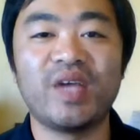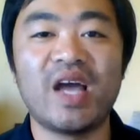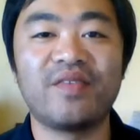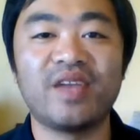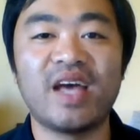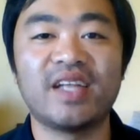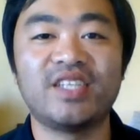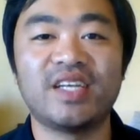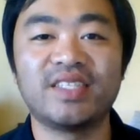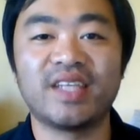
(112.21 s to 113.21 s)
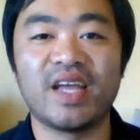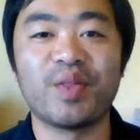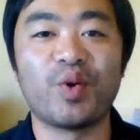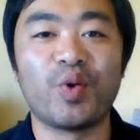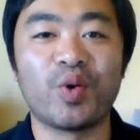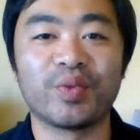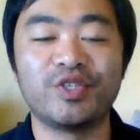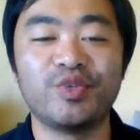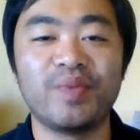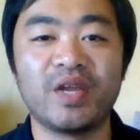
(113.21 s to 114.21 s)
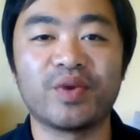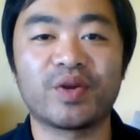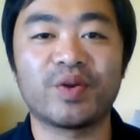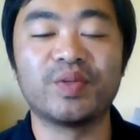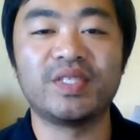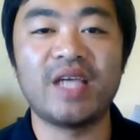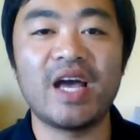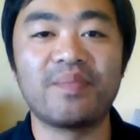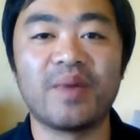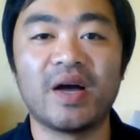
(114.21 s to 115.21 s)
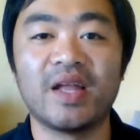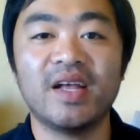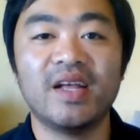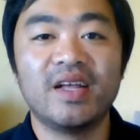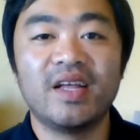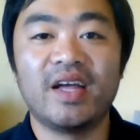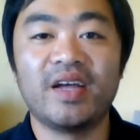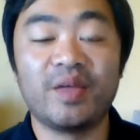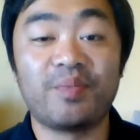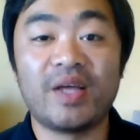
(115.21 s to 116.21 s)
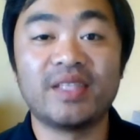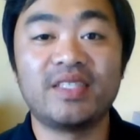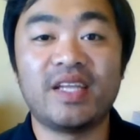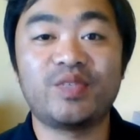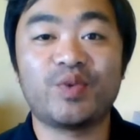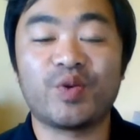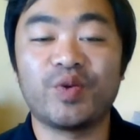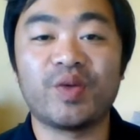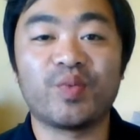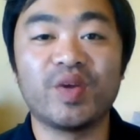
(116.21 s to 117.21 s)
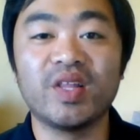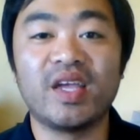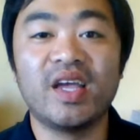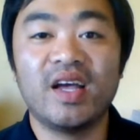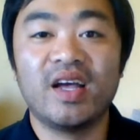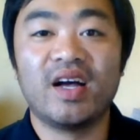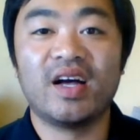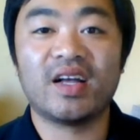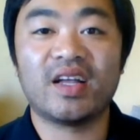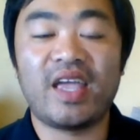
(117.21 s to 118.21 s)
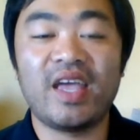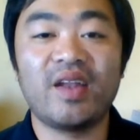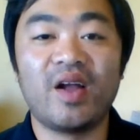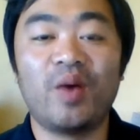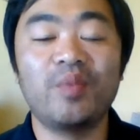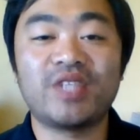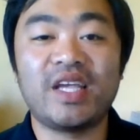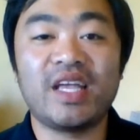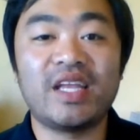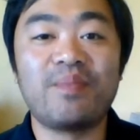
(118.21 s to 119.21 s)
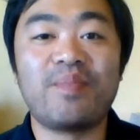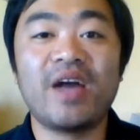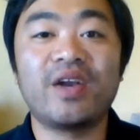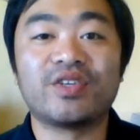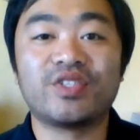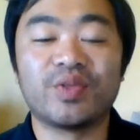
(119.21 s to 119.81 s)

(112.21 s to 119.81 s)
haven't had a chance to get on the horn with too many recruits yet, but eh, Penn State's recruiting really uh, can't almost can't get any better. So